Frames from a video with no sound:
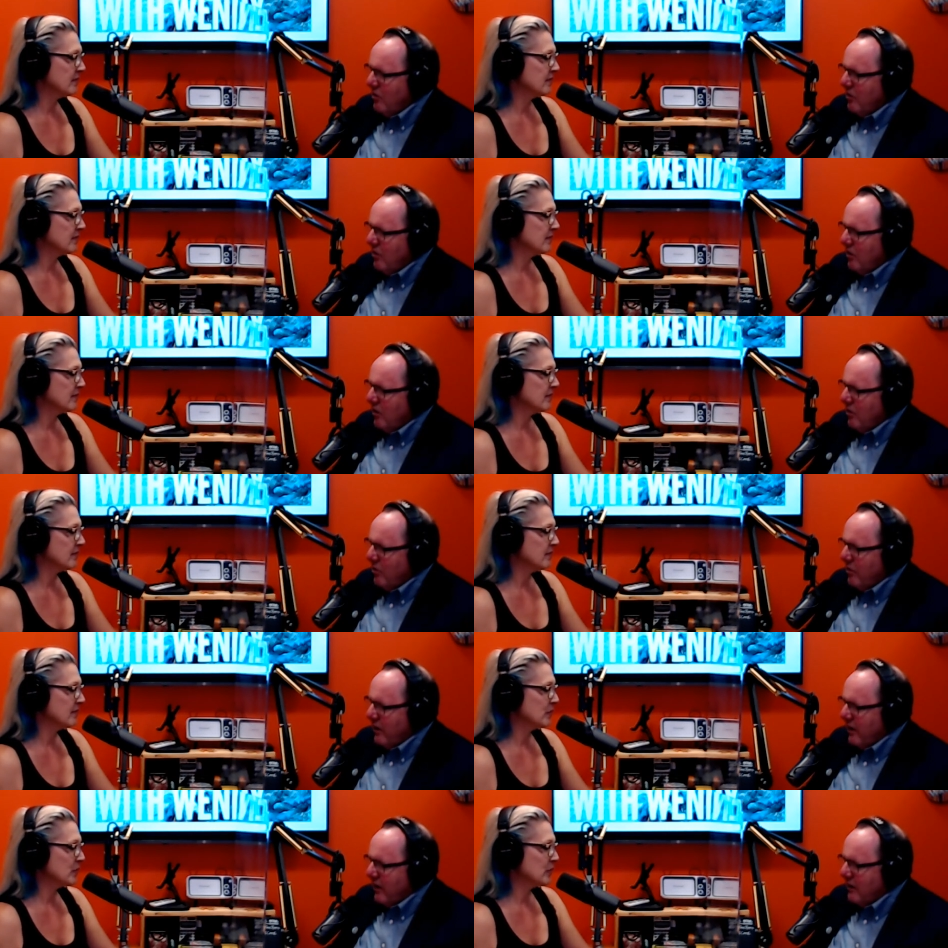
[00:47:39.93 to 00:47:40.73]
Speaker 1: Okay.
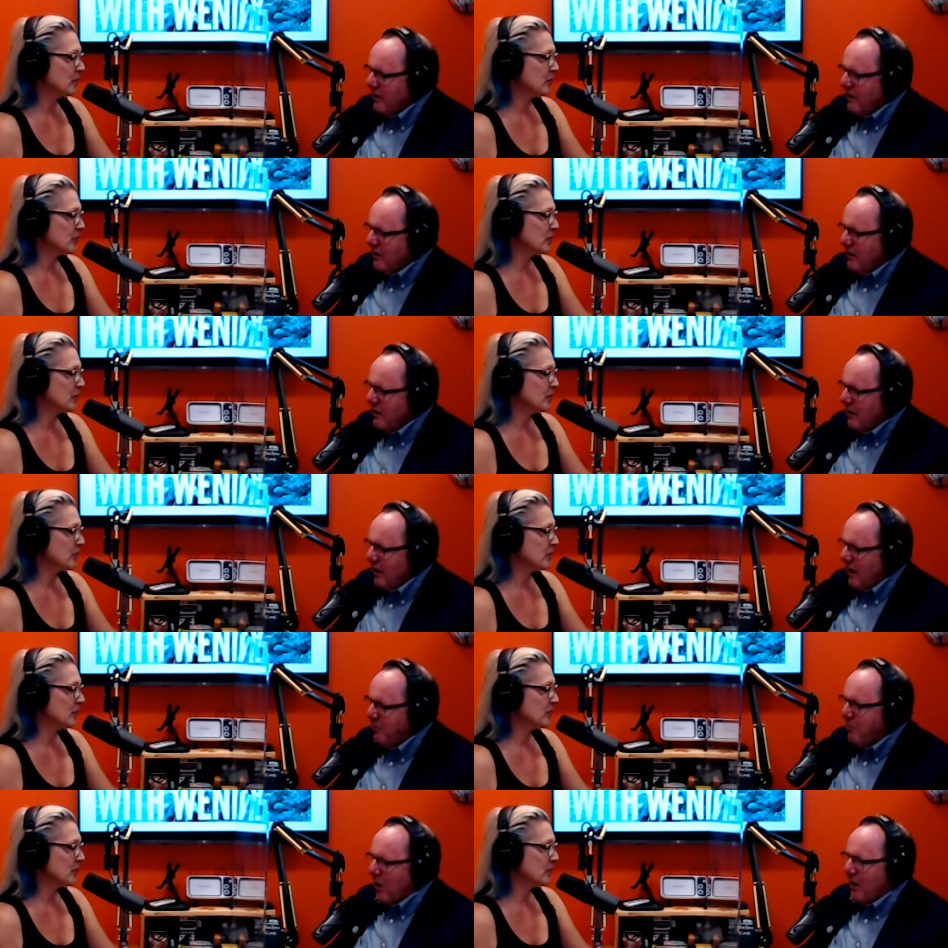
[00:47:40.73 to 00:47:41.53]
I am
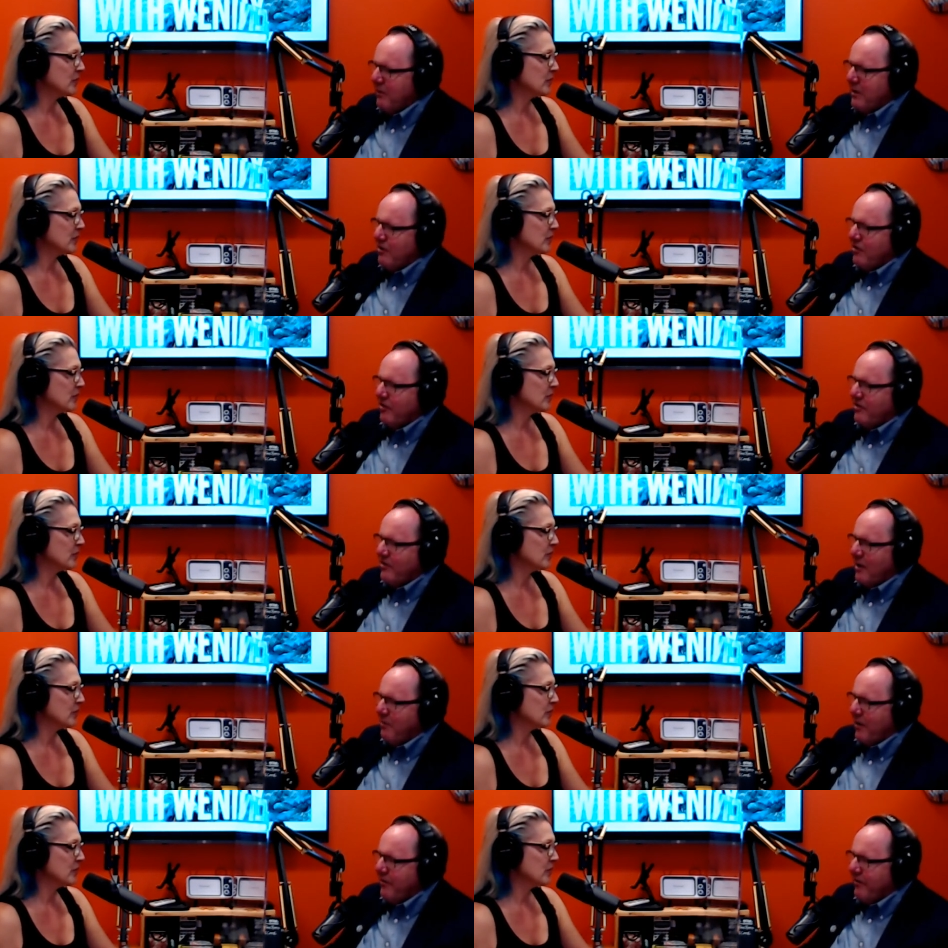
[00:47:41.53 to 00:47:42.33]
probably should say
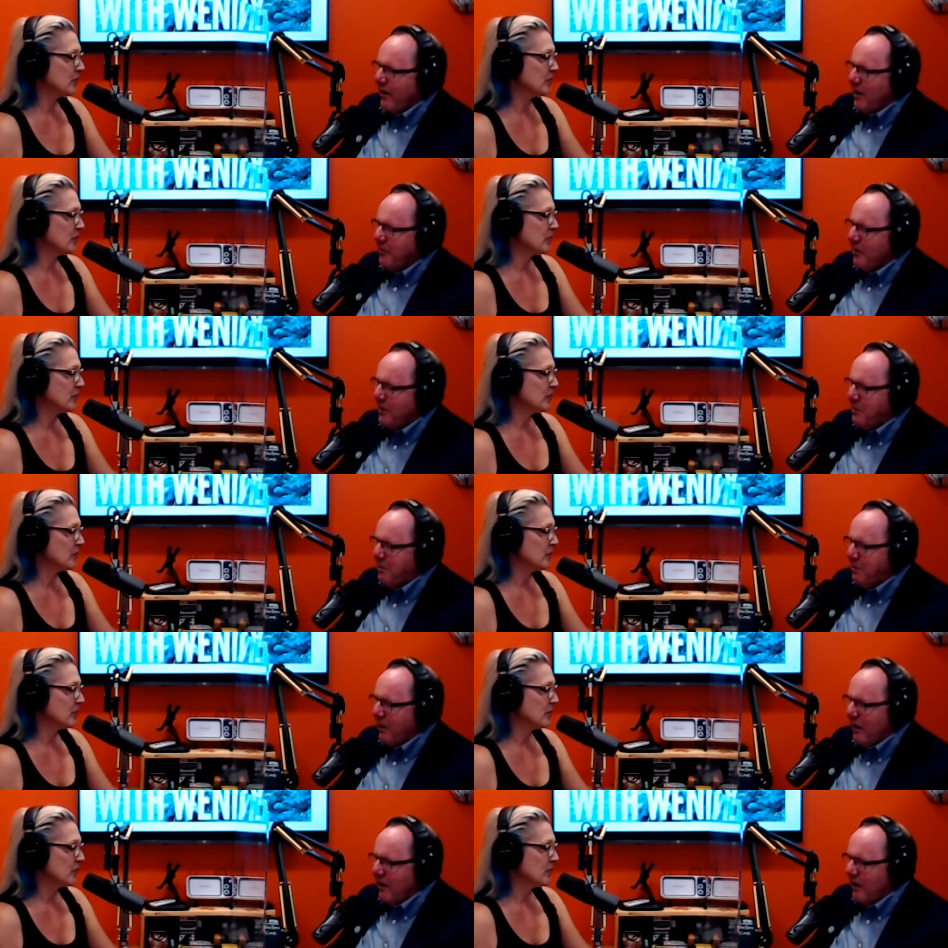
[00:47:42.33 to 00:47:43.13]
my family,
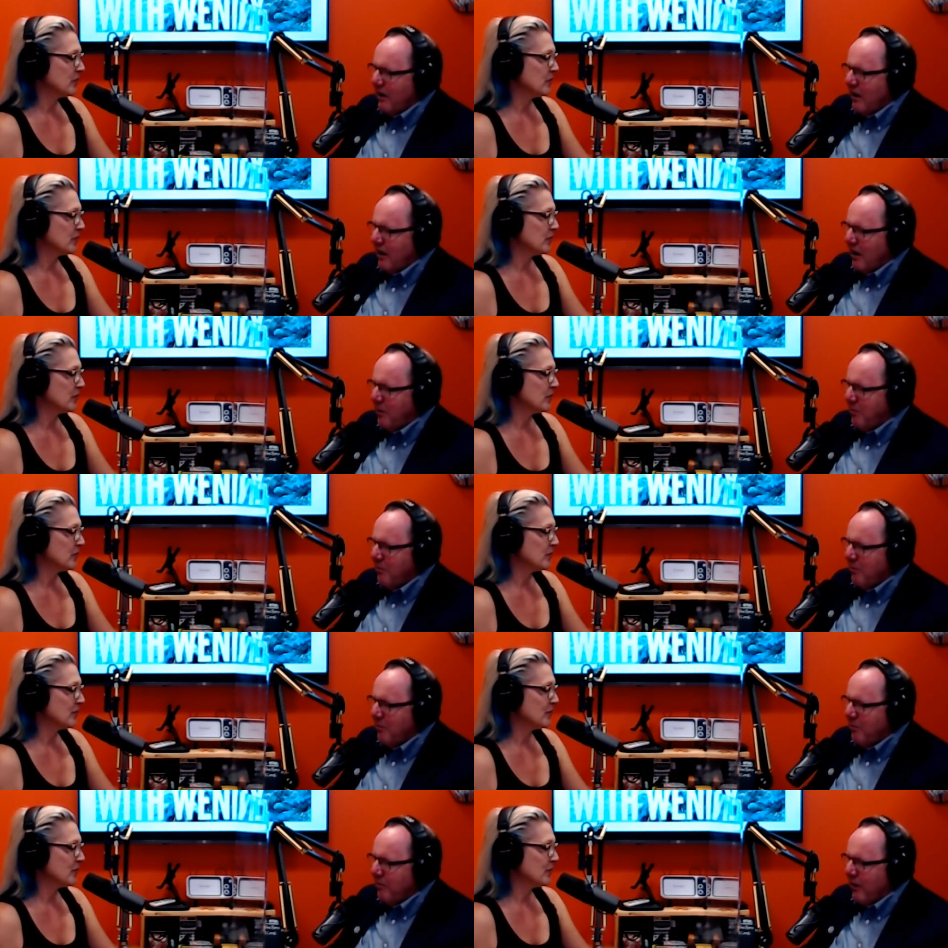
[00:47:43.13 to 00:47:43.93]
but I'm
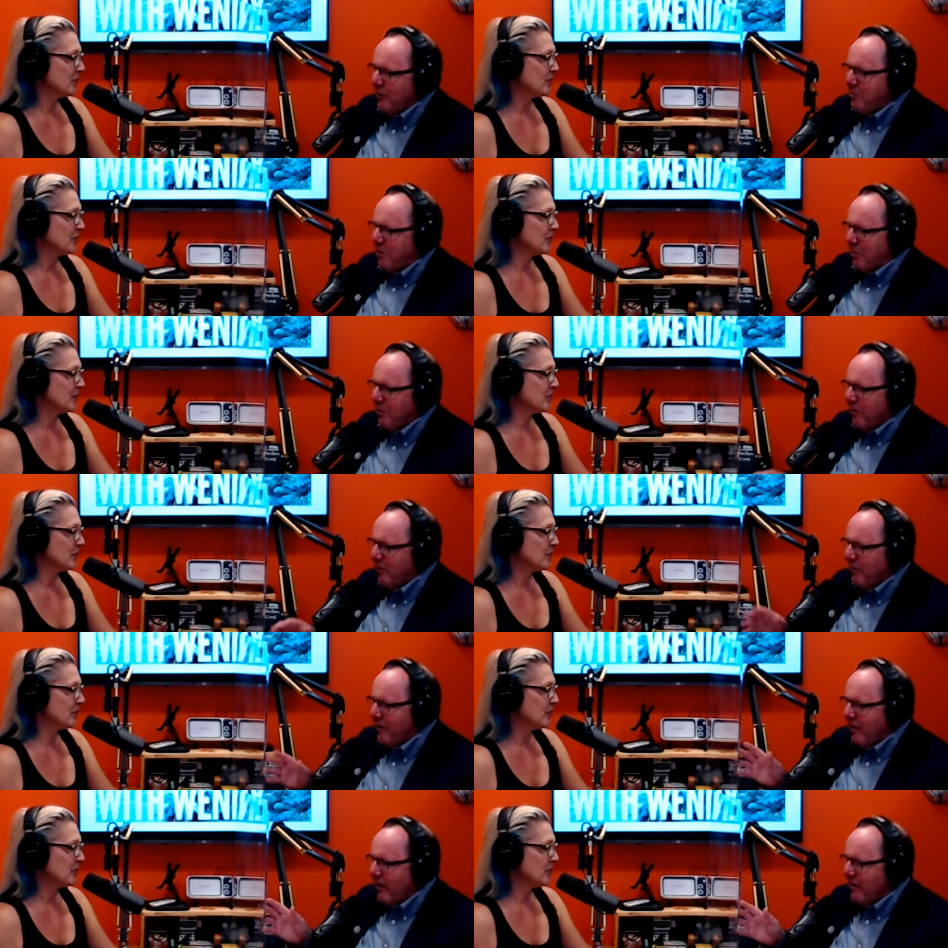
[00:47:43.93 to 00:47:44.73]
that's
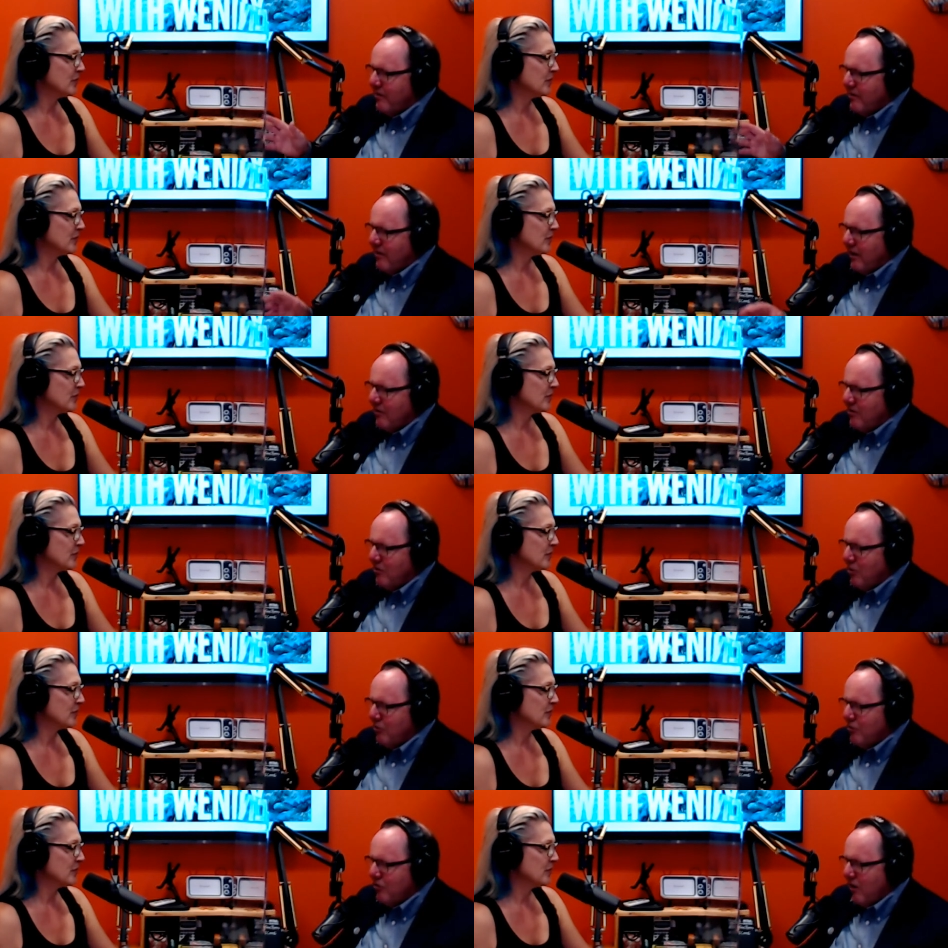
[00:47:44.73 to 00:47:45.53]
that's that's too
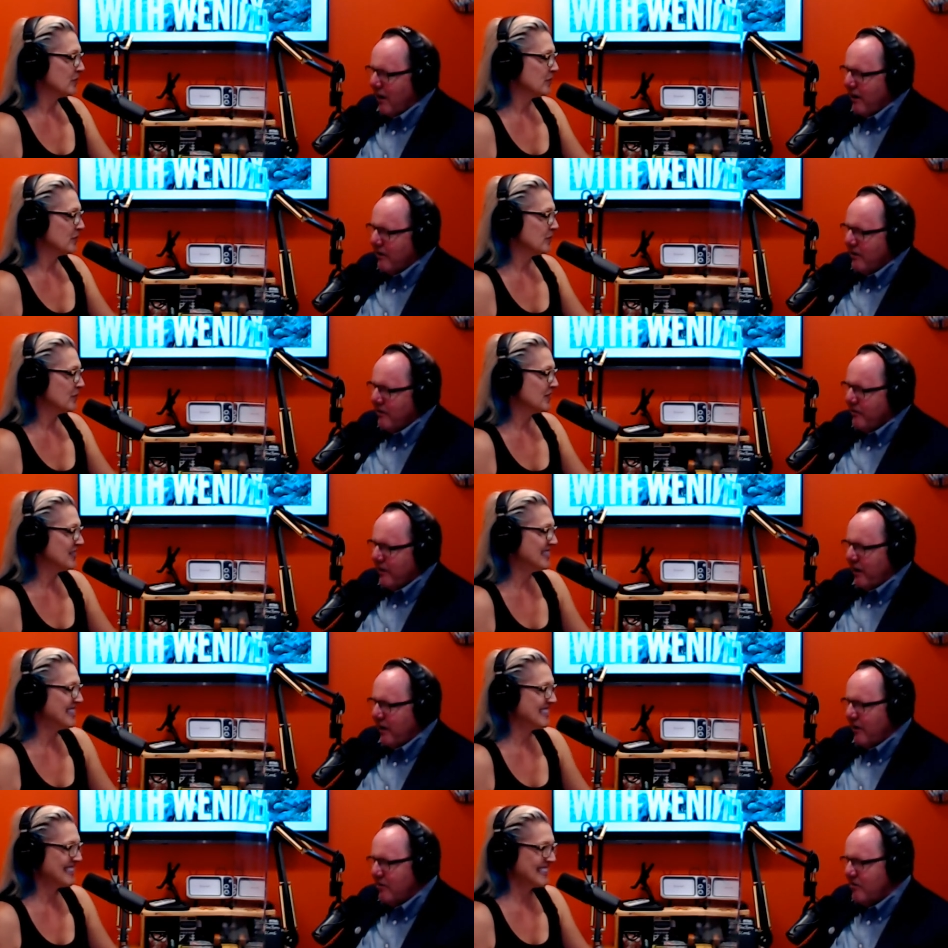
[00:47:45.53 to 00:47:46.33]
trite of an mm.
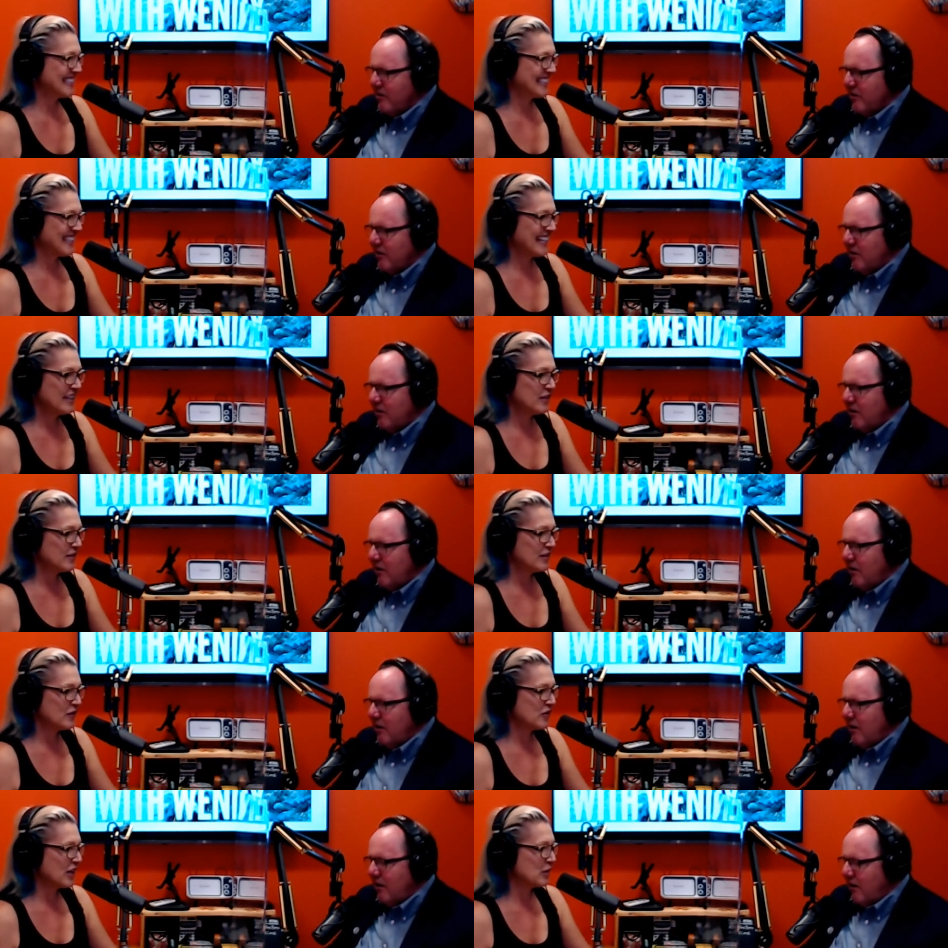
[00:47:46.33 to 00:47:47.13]
answer. And there's no
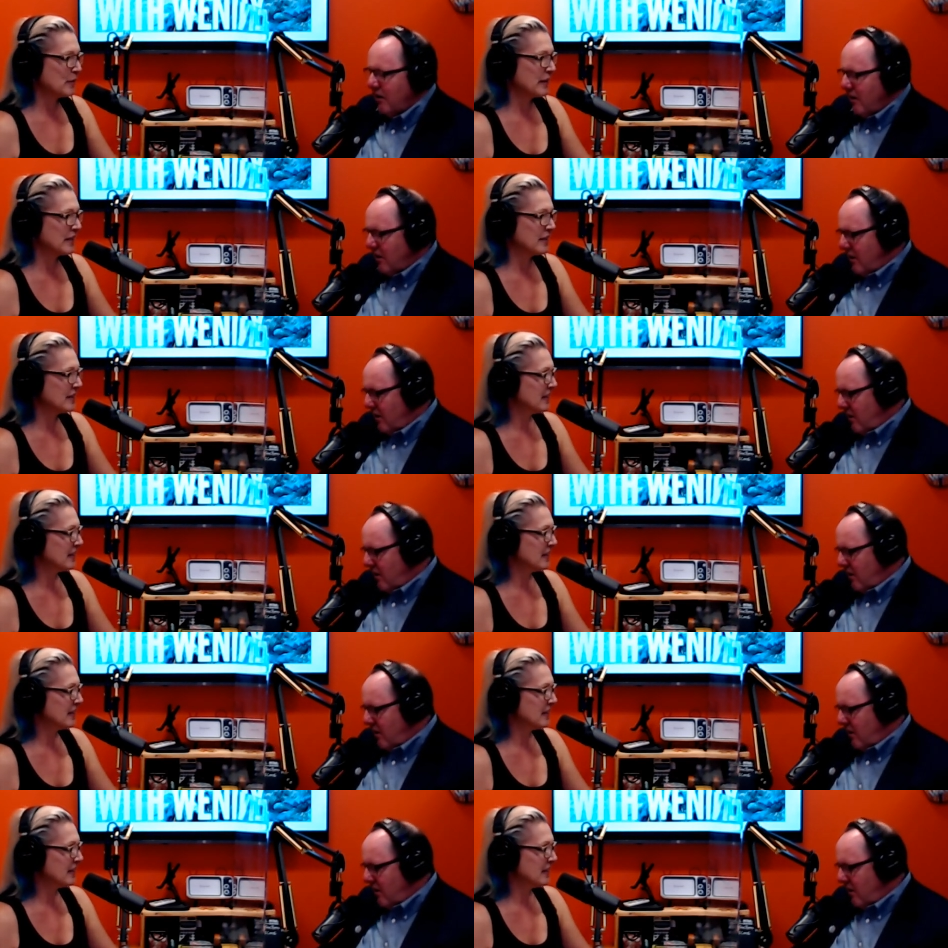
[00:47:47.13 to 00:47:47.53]
judgment here.